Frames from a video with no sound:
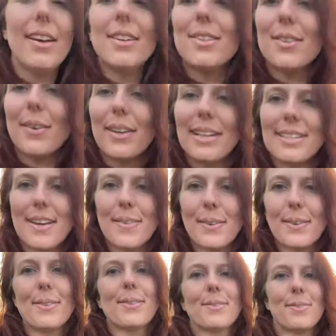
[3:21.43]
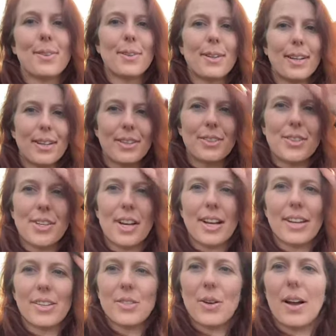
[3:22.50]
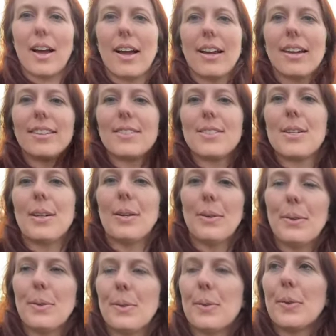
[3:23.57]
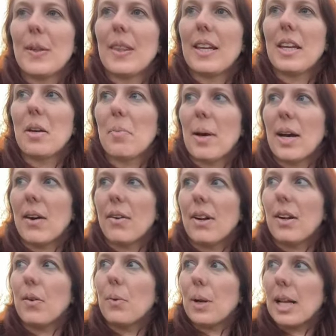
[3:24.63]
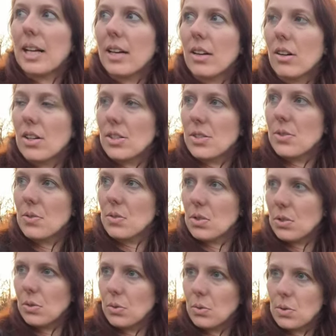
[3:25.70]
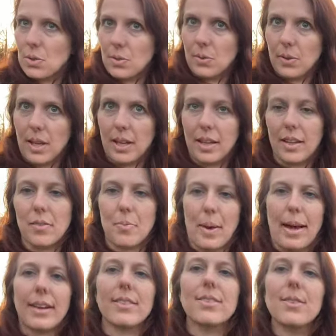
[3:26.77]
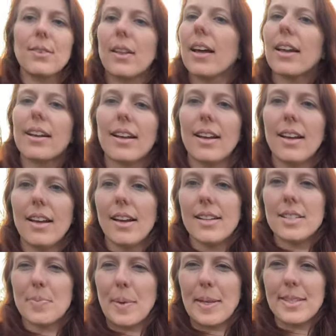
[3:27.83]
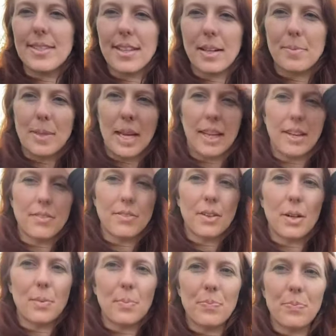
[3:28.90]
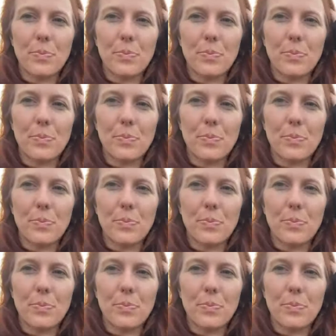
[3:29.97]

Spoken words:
So anytime I go and forage, I try to think about what I can also do to like give back to that space that I'm taking from.